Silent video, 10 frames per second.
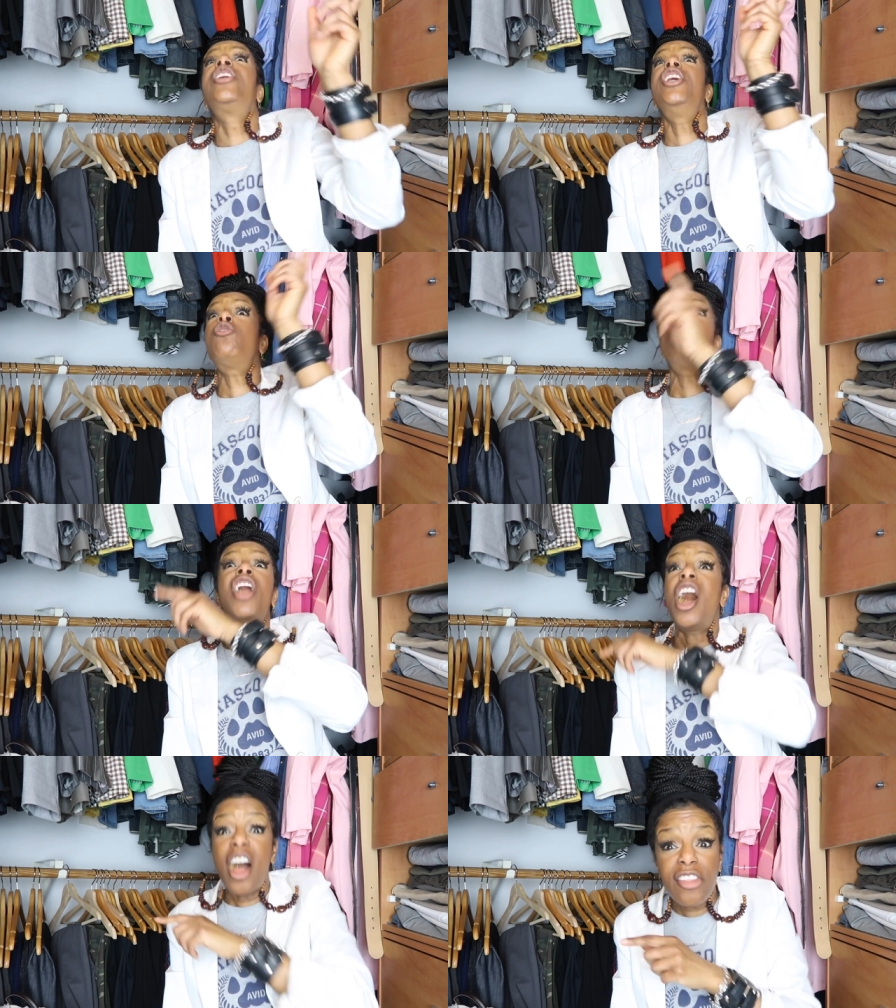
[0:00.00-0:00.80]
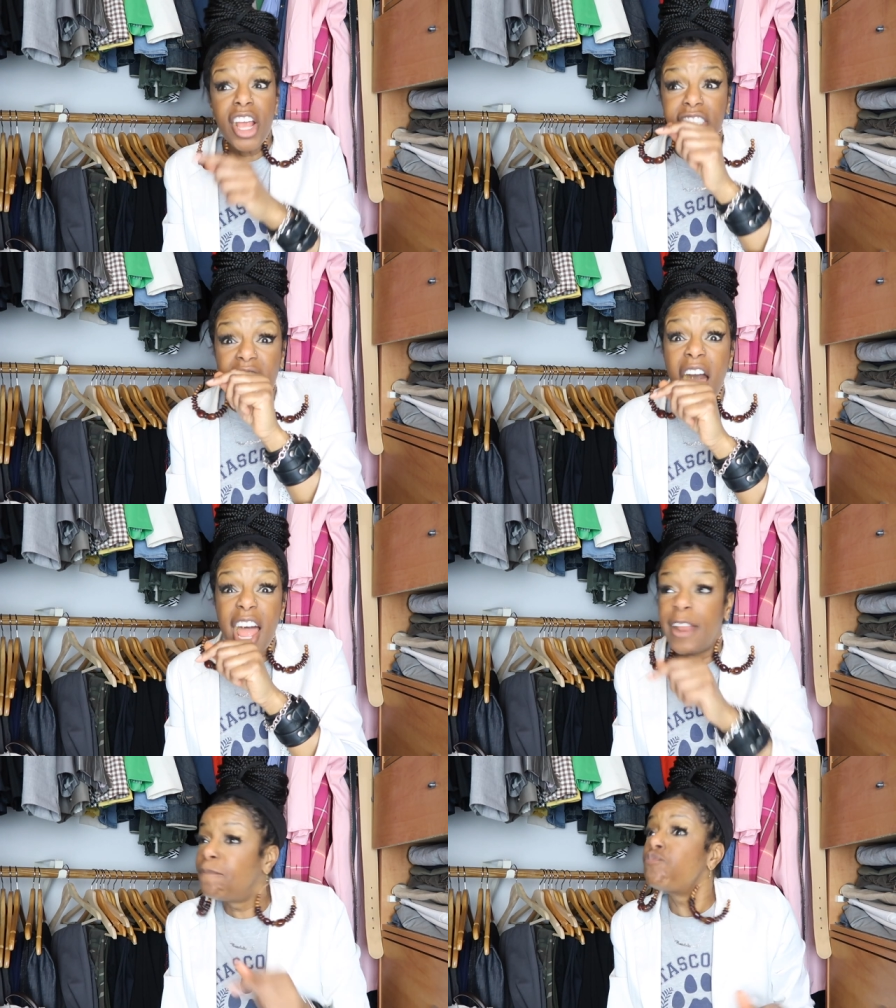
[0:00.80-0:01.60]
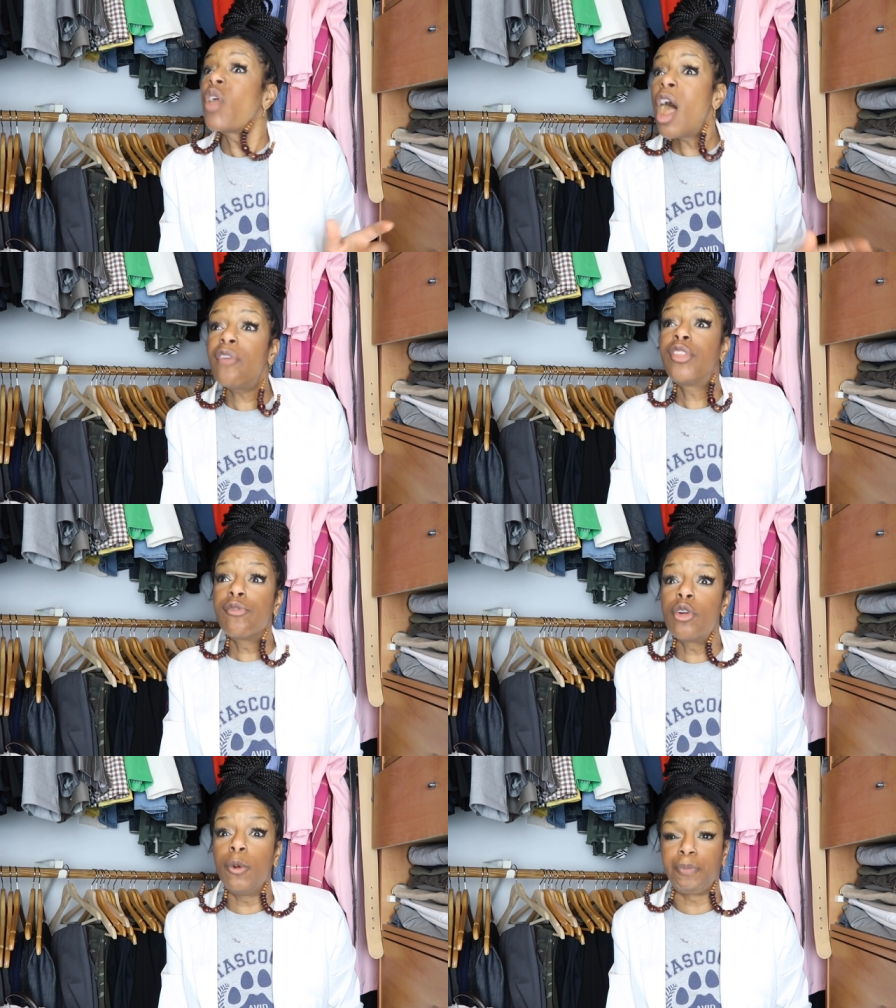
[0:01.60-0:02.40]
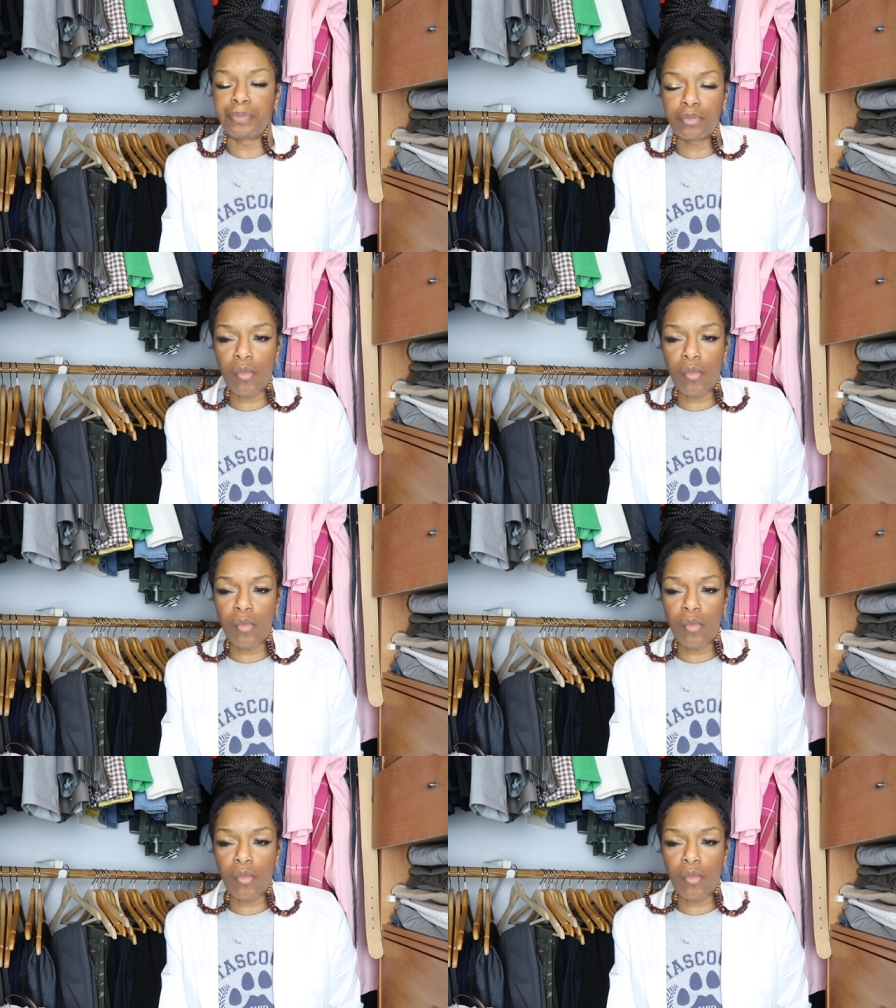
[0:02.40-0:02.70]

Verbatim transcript: get on the other side of the room.